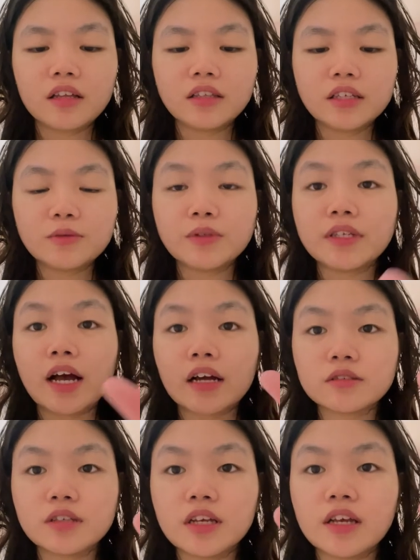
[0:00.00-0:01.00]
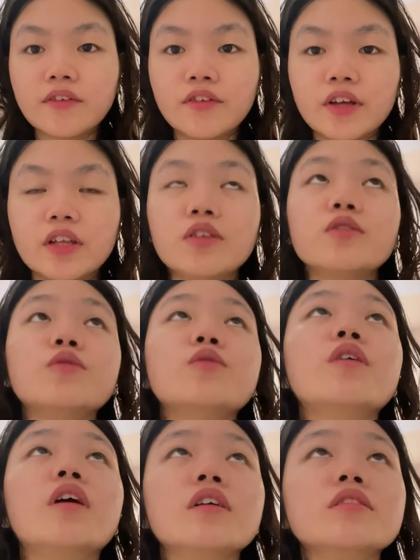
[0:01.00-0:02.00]
This was actually given
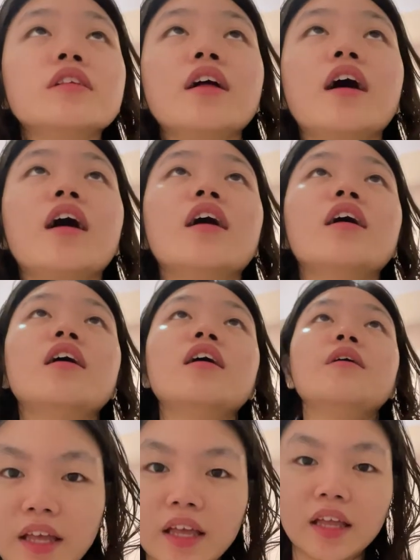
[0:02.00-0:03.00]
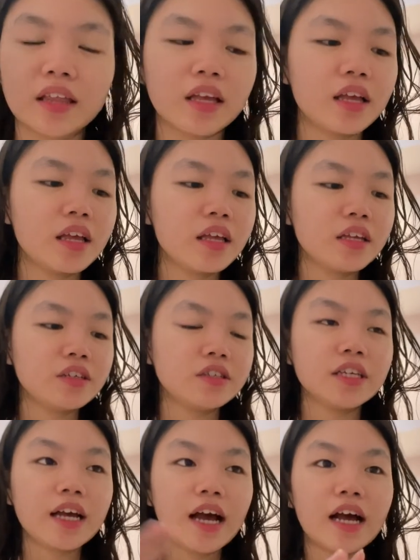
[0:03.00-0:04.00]
to us long, and
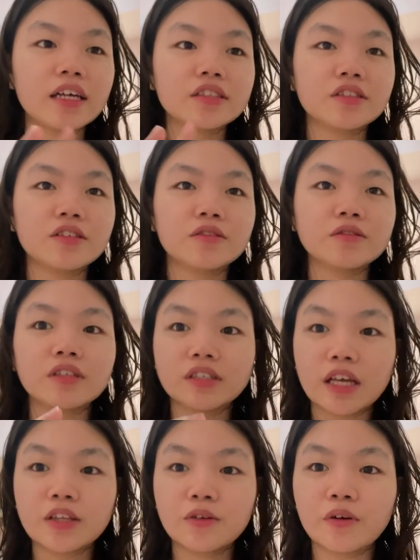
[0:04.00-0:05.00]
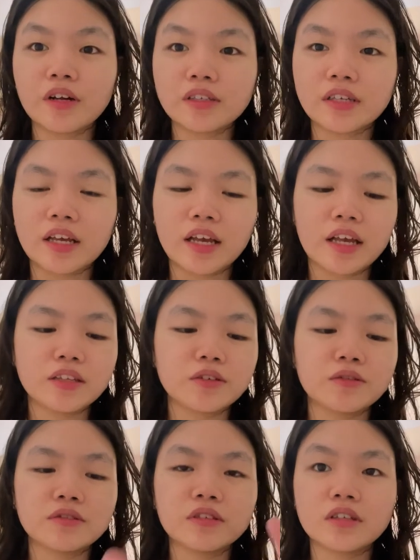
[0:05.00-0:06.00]
she has yung Shiseido kasi,
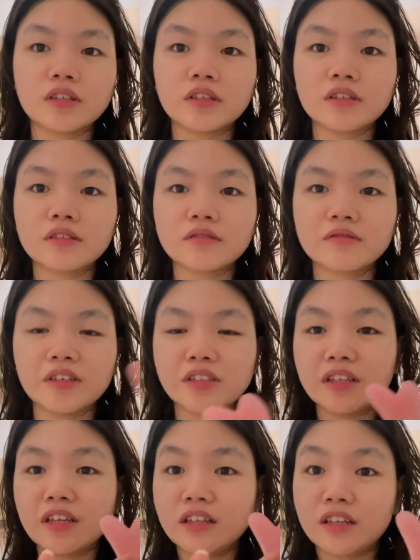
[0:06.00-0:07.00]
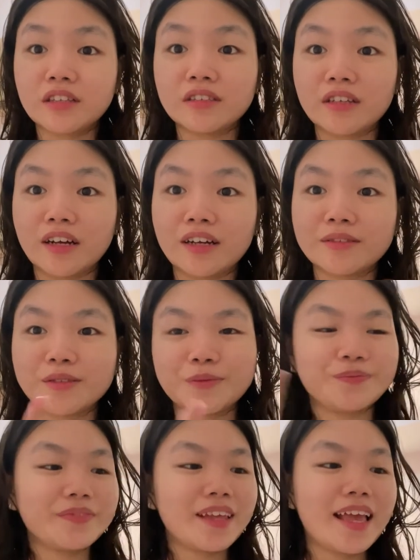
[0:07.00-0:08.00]
so she doesn't need this now.
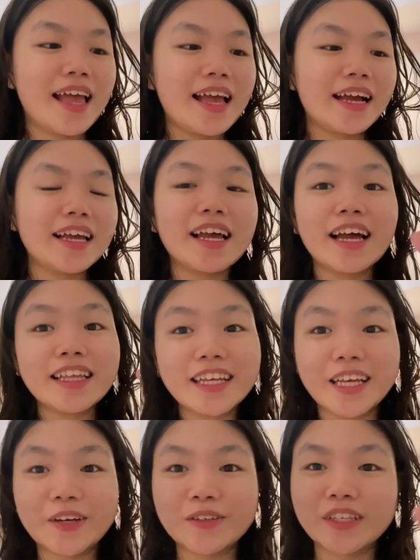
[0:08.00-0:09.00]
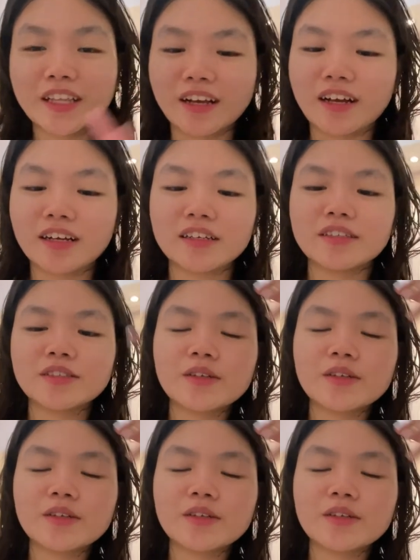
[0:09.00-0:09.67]
Kaya hiningi ko na lang.